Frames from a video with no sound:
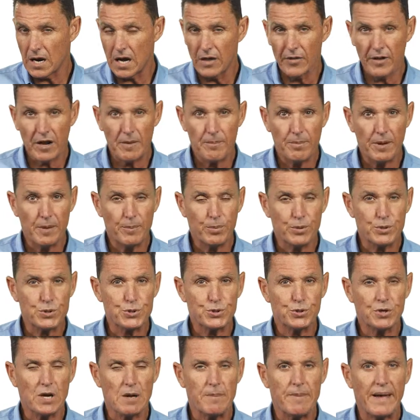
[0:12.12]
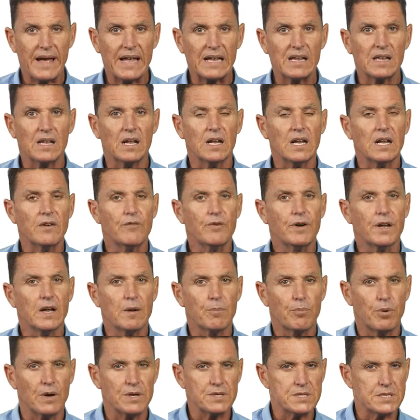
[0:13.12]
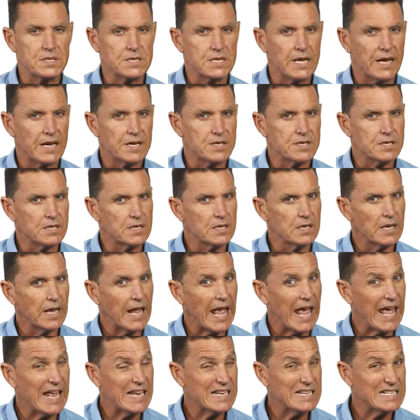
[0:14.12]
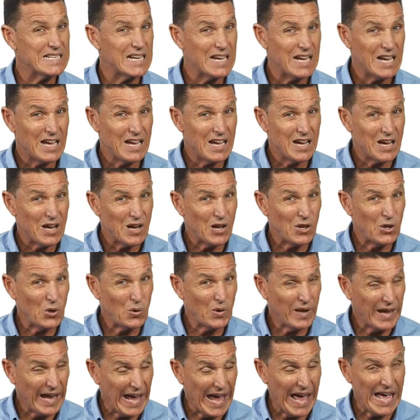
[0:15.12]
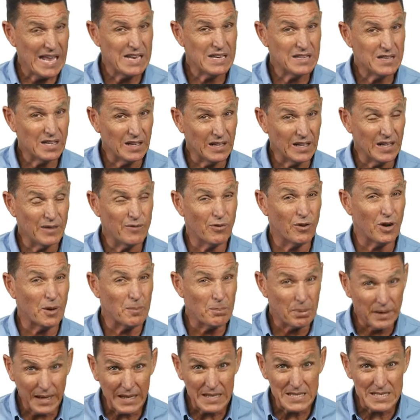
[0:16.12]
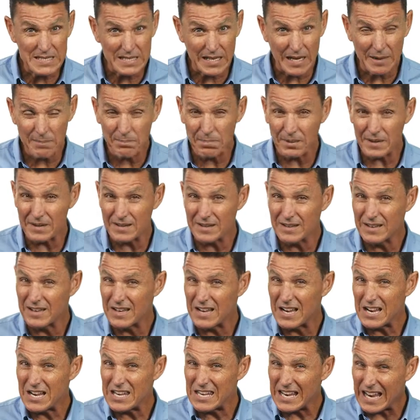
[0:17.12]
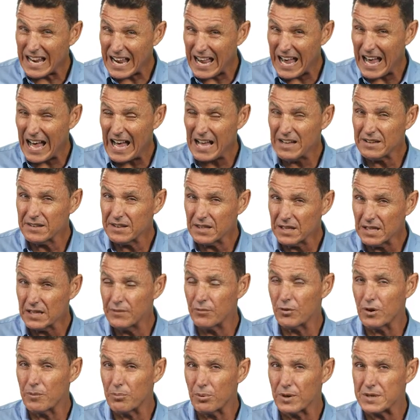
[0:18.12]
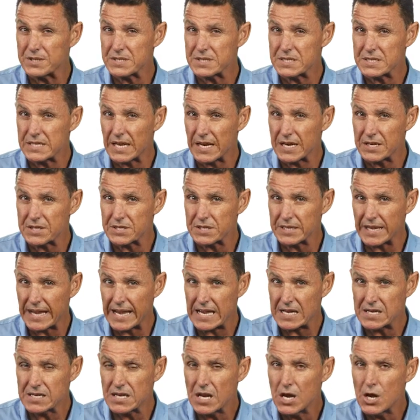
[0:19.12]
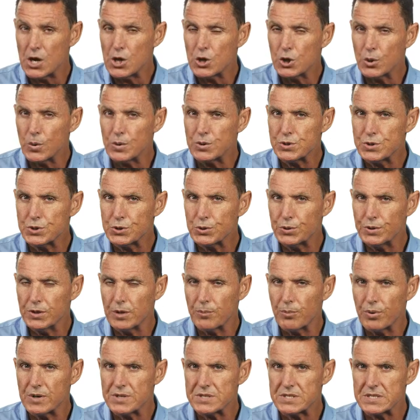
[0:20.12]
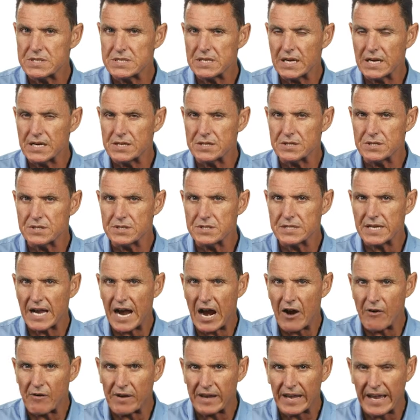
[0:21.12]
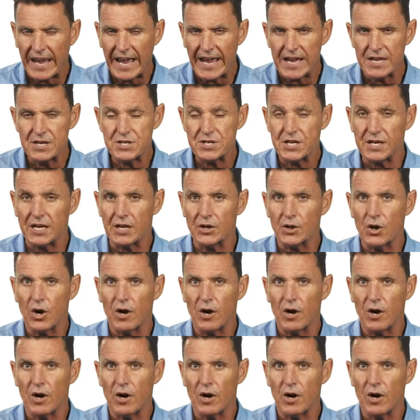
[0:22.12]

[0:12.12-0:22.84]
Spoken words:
A lot of people talk about delivering a presentation, and you can deliver a pizza, but you can't deliver a presentation. And to ensure your presentations are engaging and